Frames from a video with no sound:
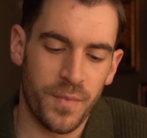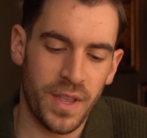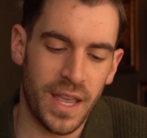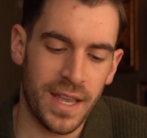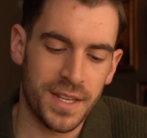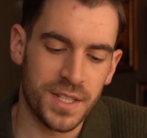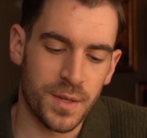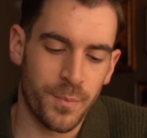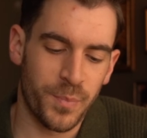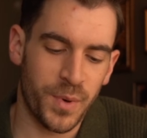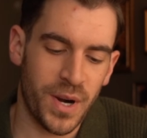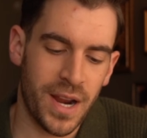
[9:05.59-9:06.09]
it
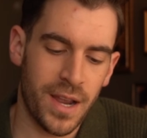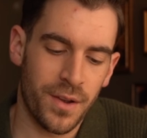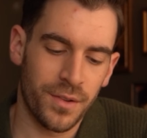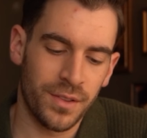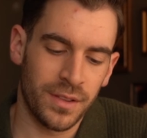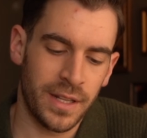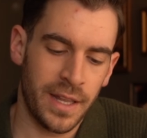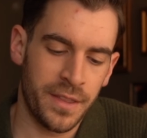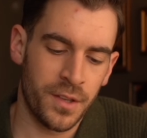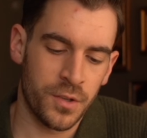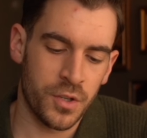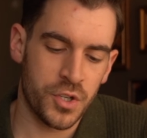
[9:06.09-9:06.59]
has a
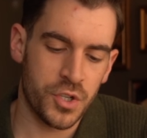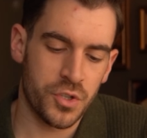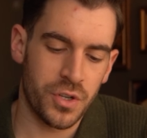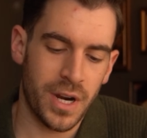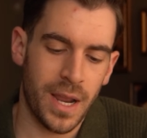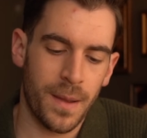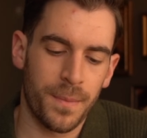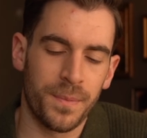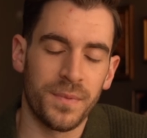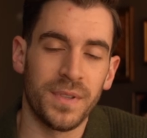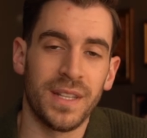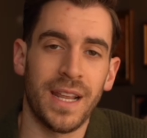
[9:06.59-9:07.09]
brown leather
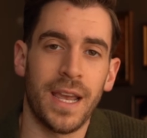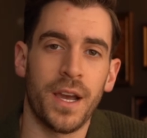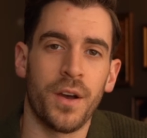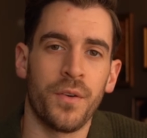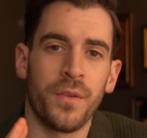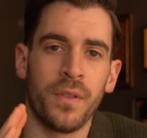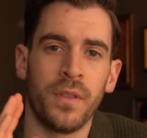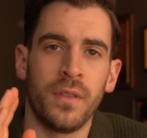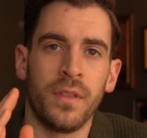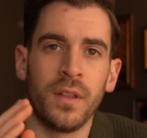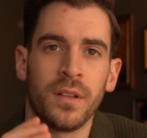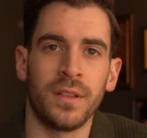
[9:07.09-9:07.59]
strap.
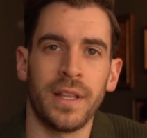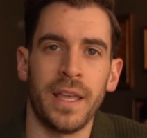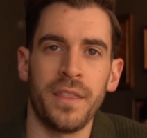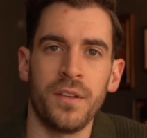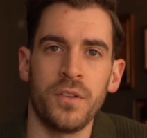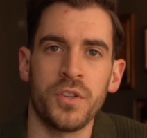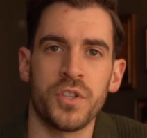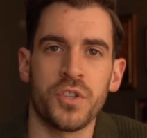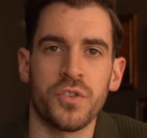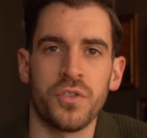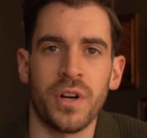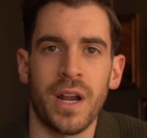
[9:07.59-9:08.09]
Now the
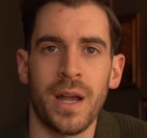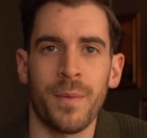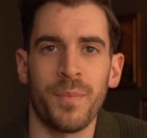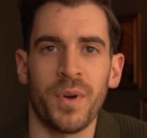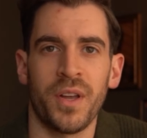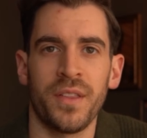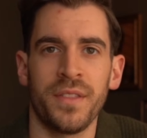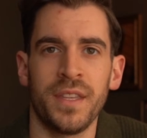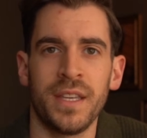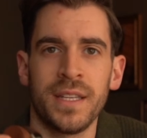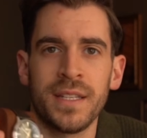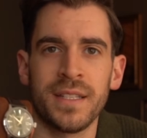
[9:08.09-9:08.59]
leather strap
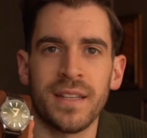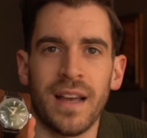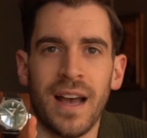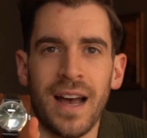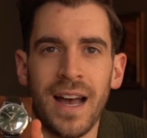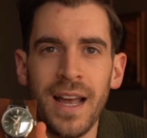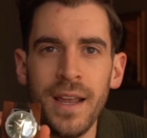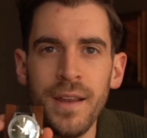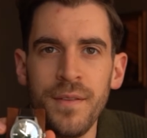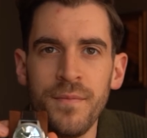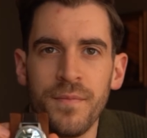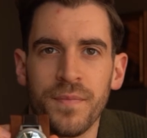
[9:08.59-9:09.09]
on this,
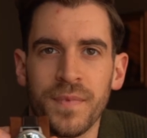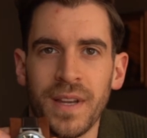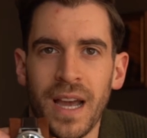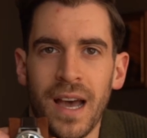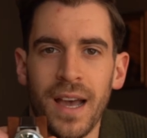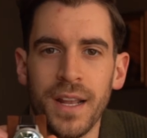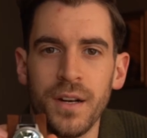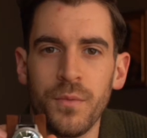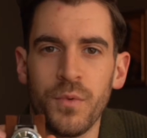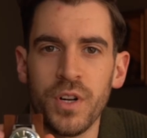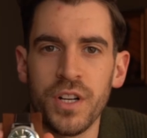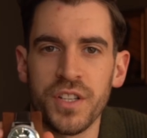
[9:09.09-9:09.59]
I
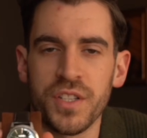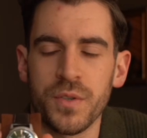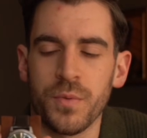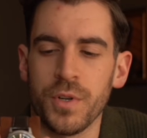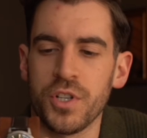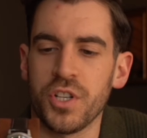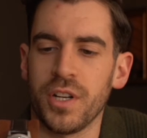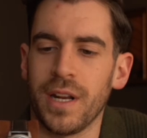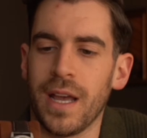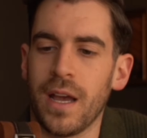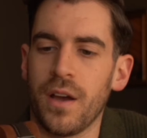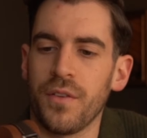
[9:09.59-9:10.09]
kind of want to
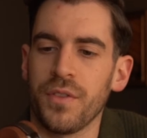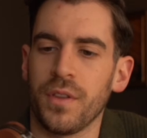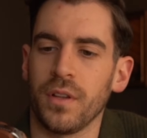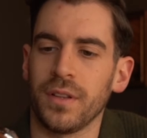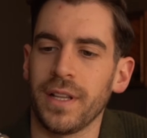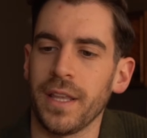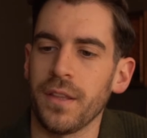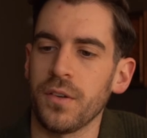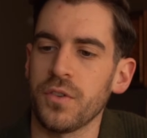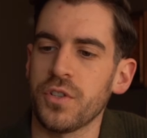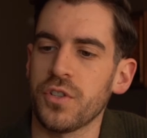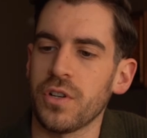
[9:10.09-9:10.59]
switch it out. The
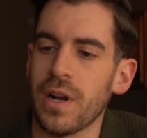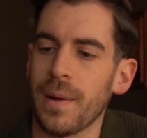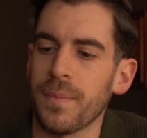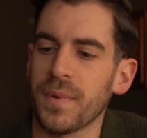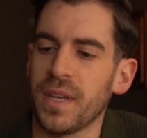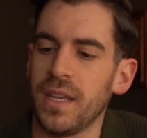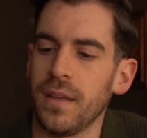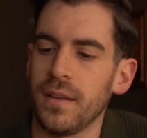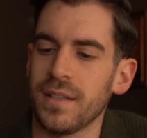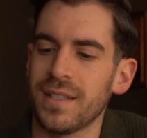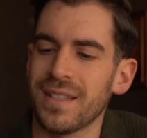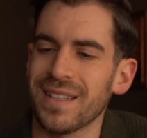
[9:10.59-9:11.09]
leather strap
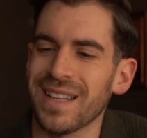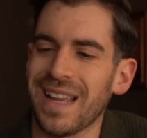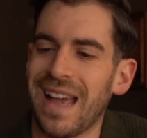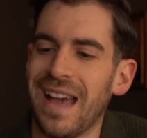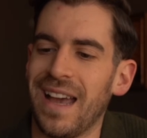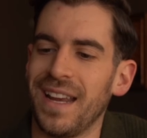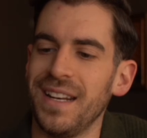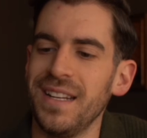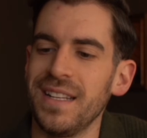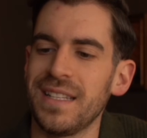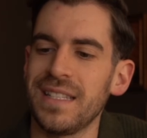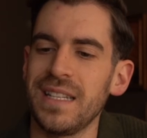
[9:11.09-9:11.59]

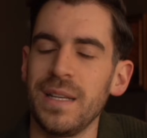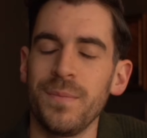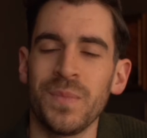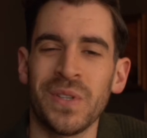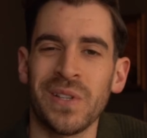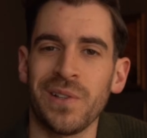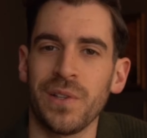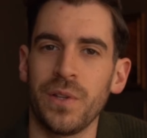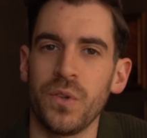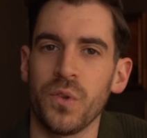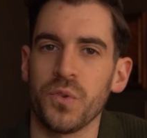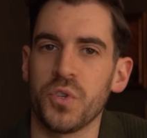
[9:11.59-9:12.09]
kind of
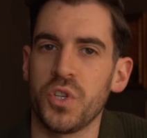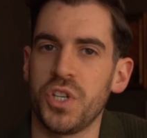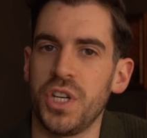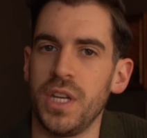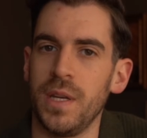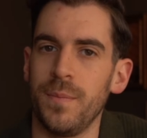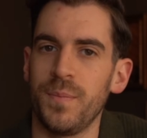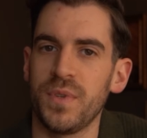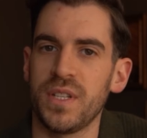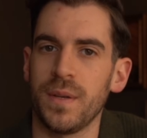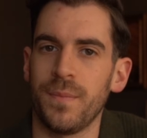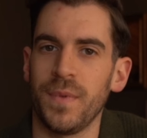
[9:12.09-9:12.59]
seems a little
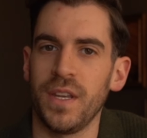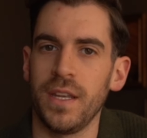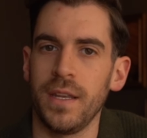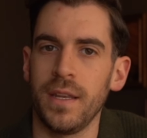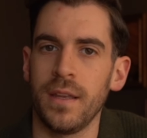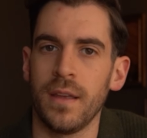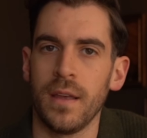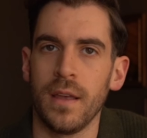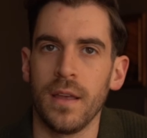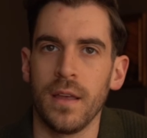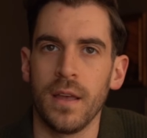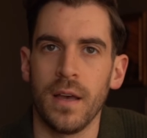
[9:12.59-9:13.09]
cheap to me,
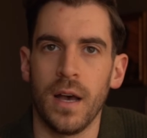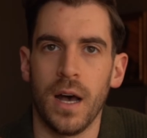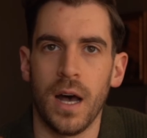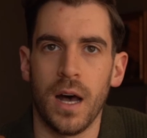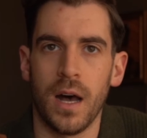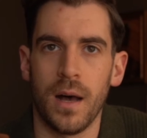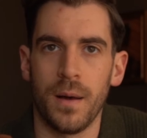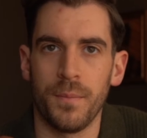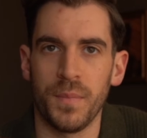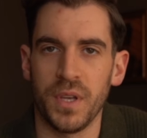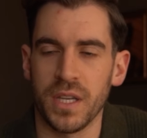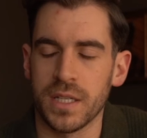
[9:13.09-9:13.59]

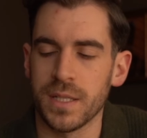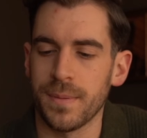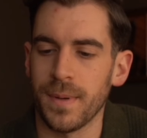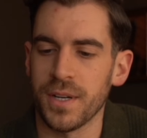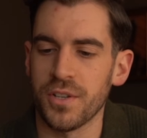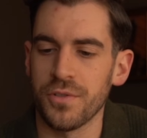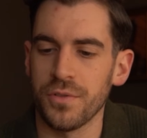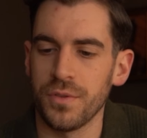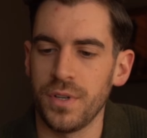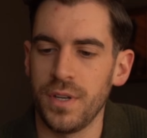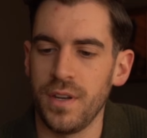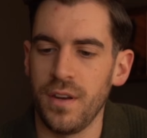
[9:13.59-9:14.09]

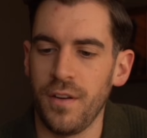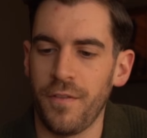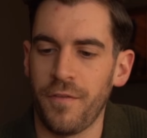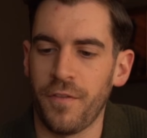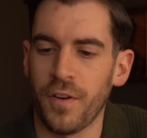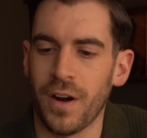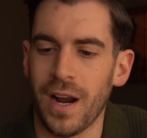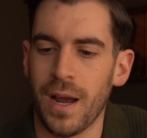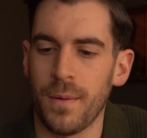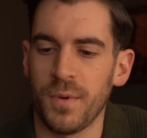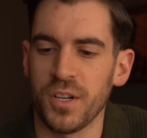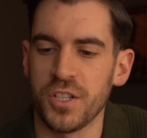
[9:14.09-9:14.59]
especially
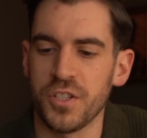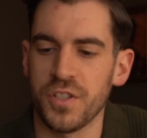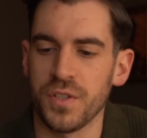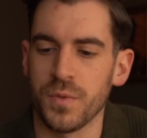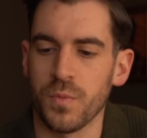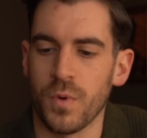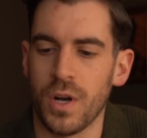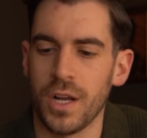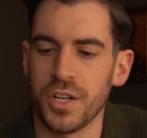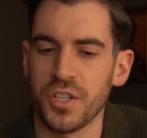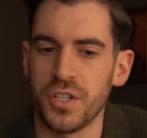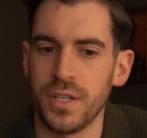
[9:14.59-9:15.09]
for how much
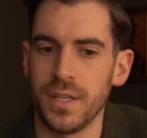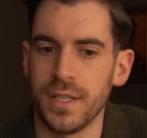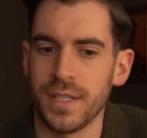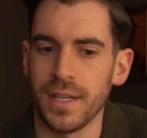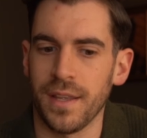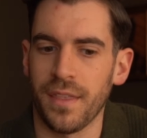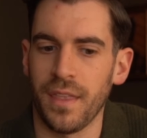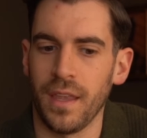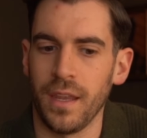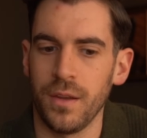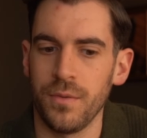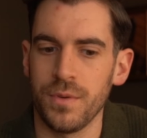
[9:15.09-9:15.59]
this watch is.
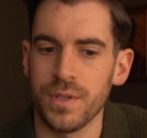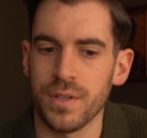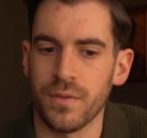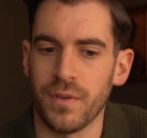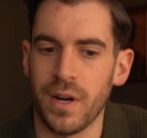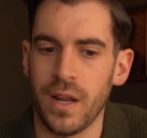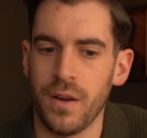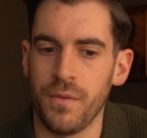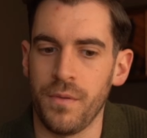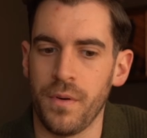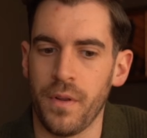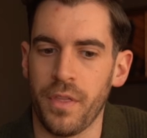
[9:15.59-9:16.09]
I think it was
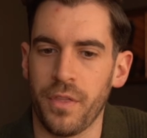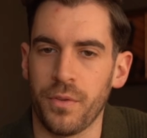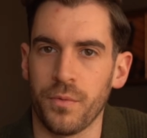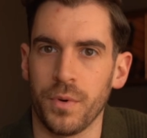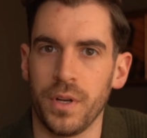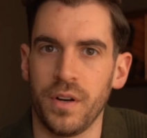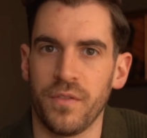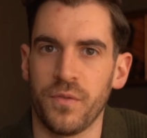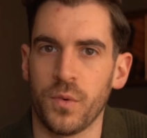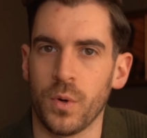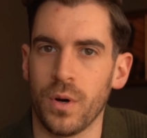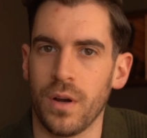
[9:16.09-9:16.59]
around
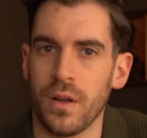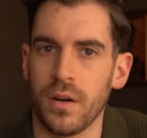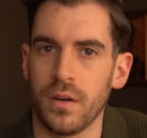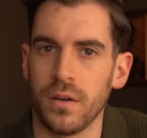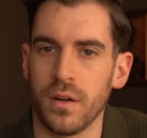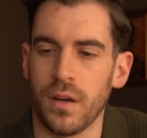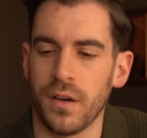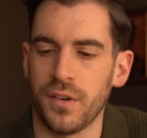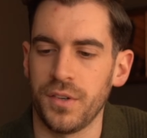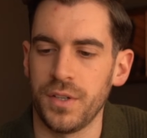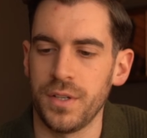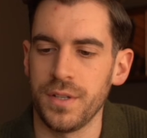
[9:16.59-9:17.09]
$300 to
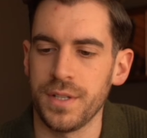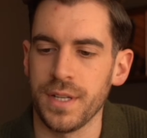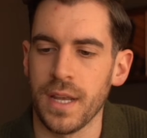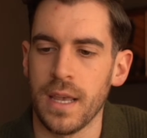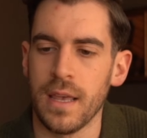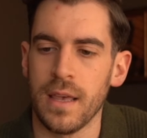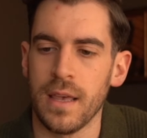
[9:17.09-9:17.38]
$400.